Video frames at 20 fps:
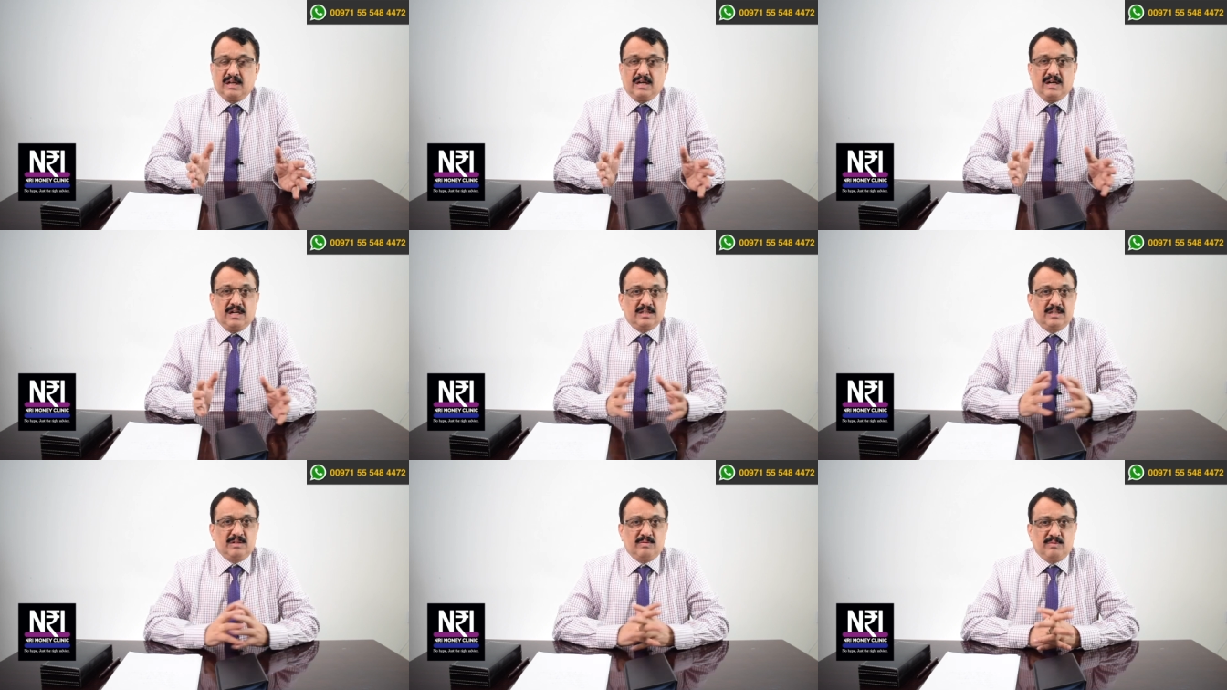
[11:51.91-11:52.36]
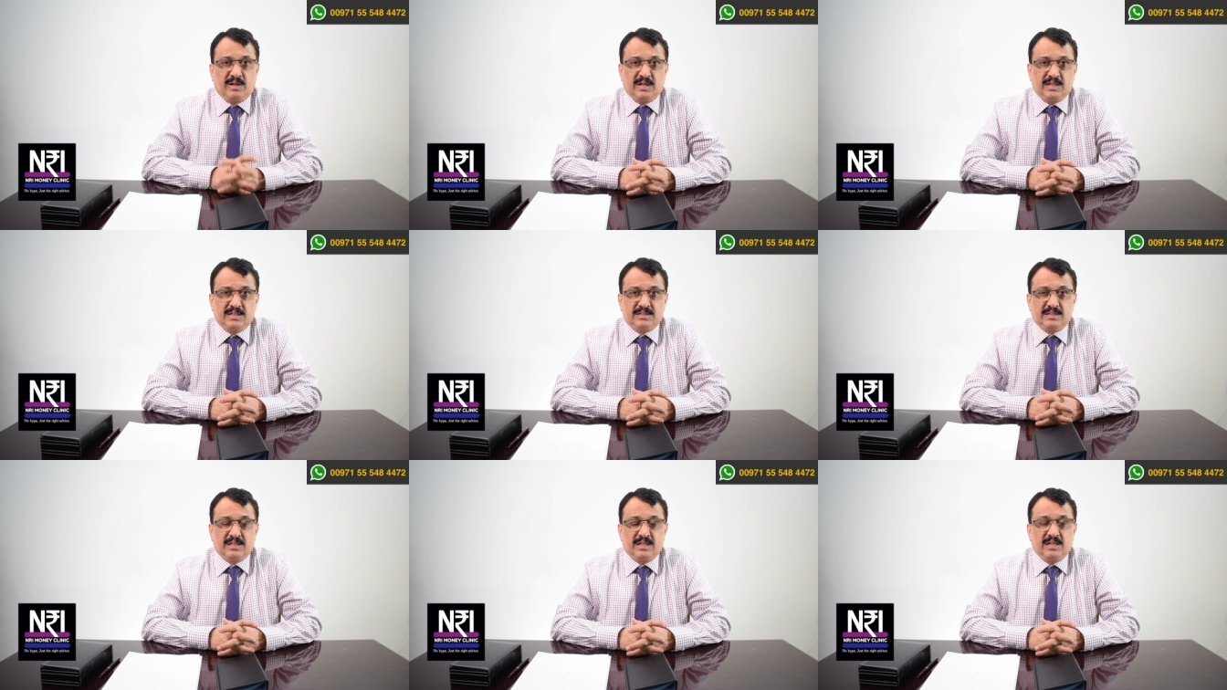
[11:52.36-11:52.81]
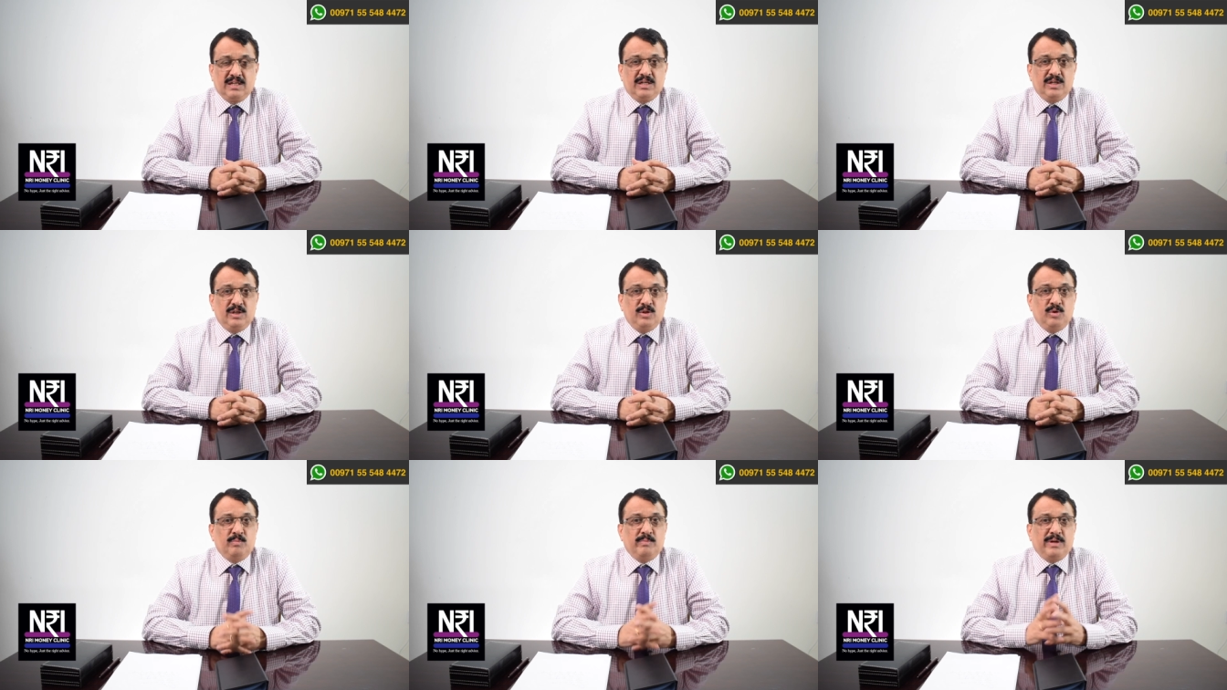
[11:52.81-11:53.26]
otherwise
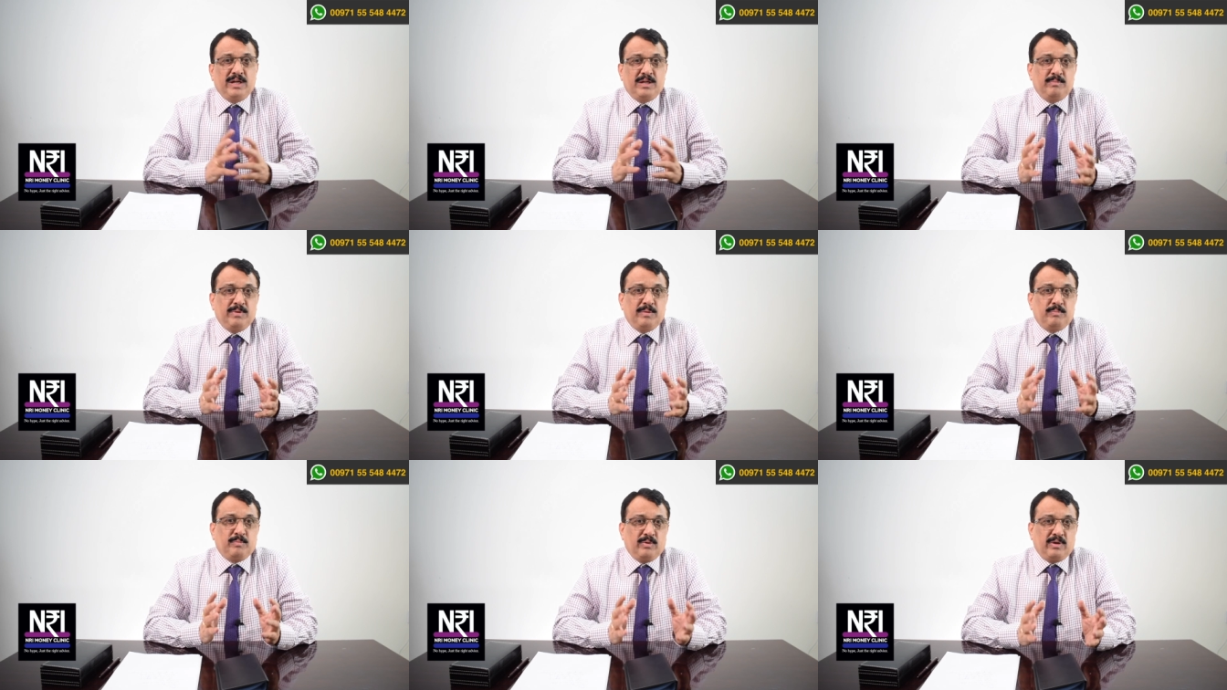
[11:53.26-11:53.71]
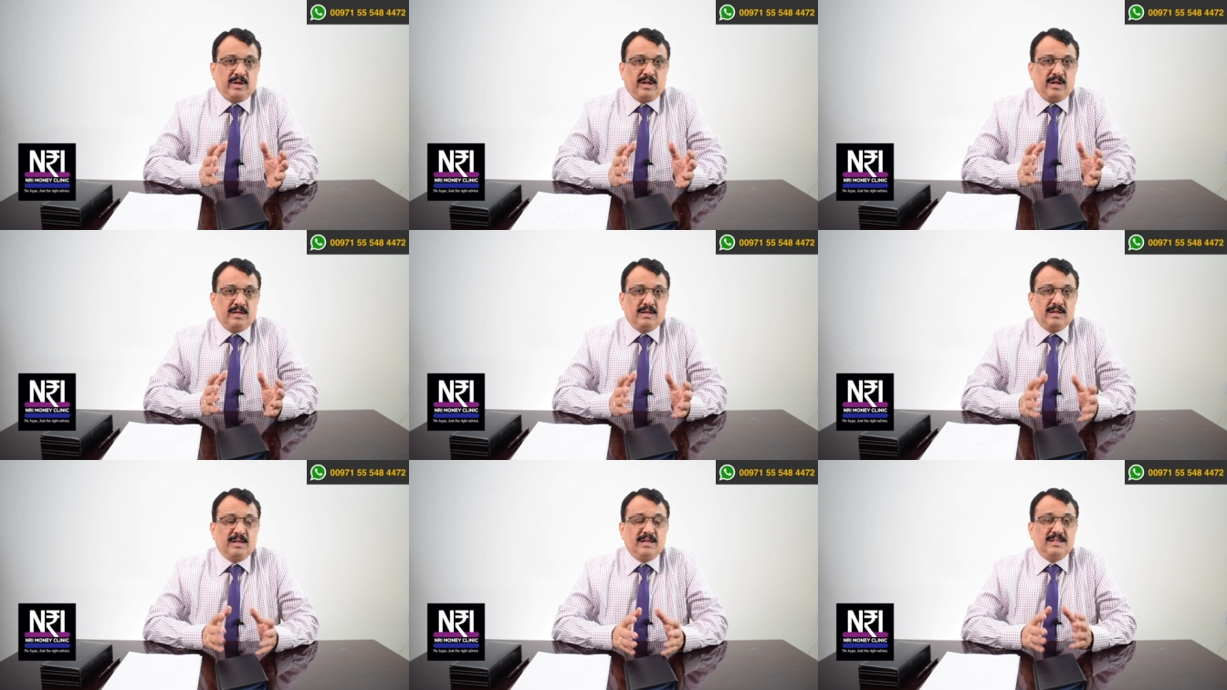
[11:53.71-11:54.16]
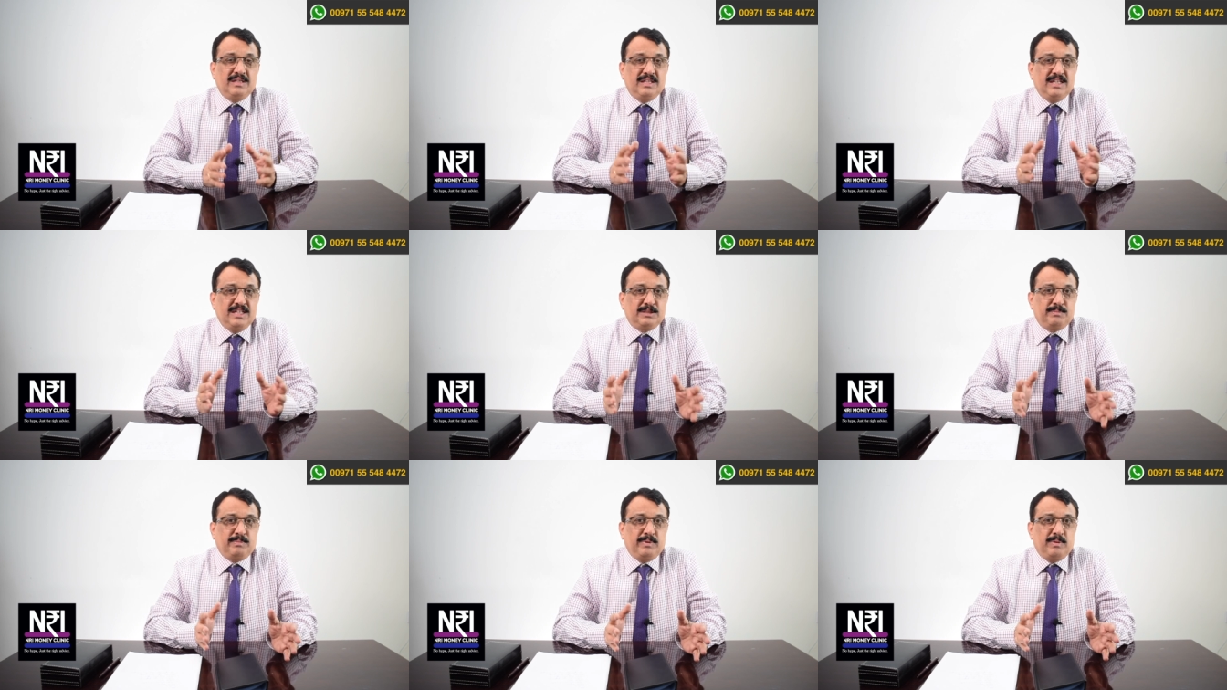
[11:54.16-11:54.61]
you might be putting
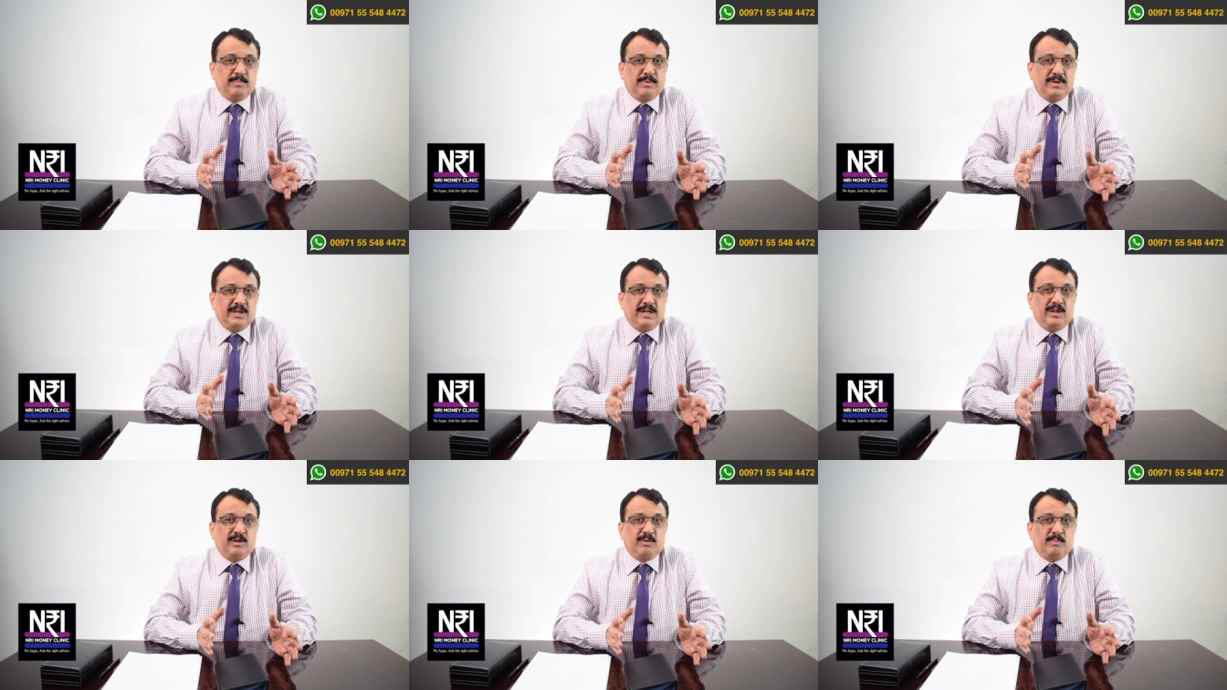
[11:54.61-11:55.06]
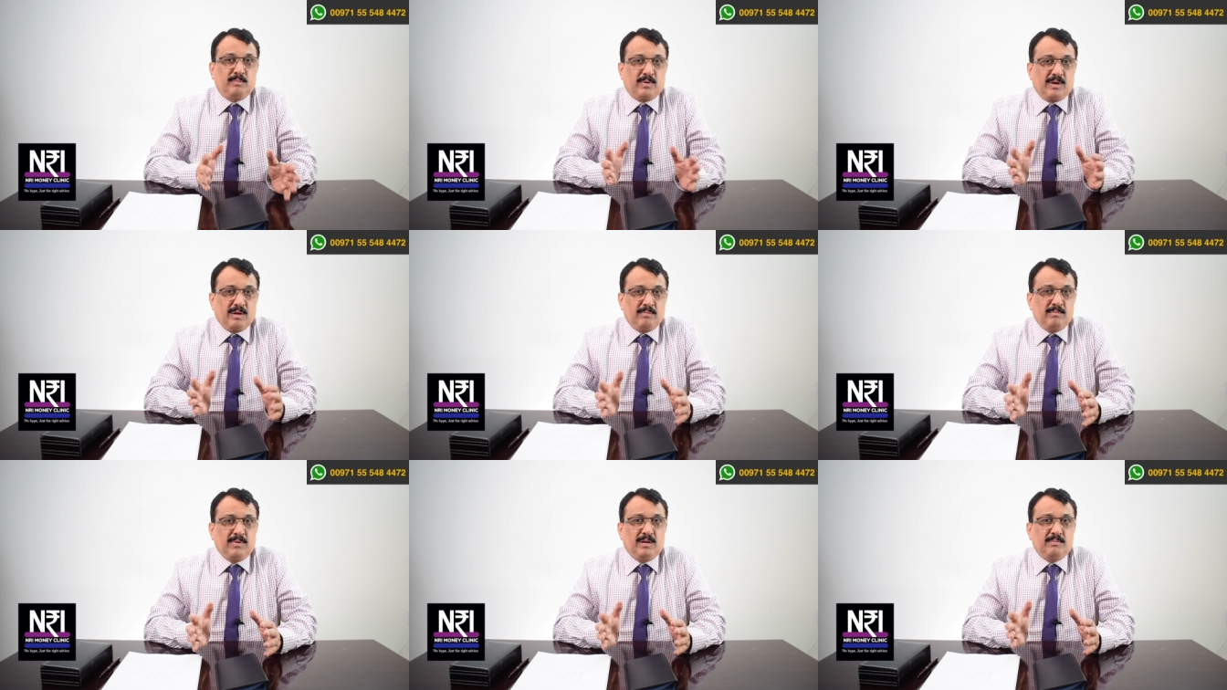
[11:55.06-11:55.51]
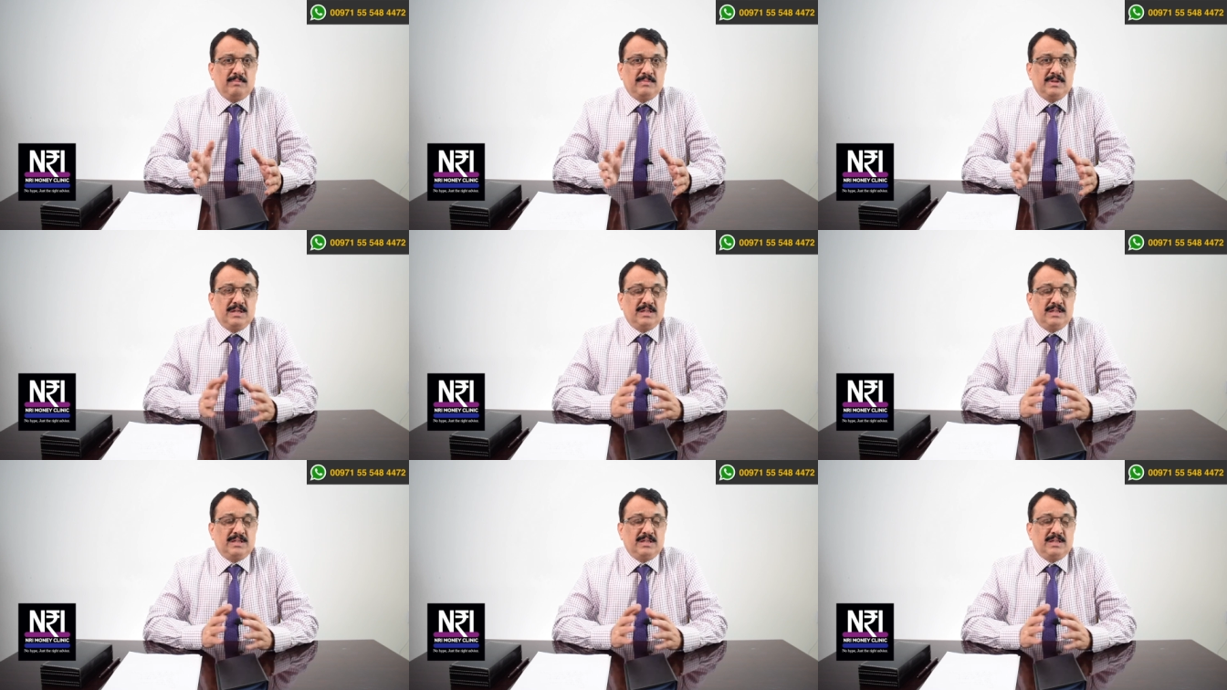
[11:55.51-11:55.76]
these people into problem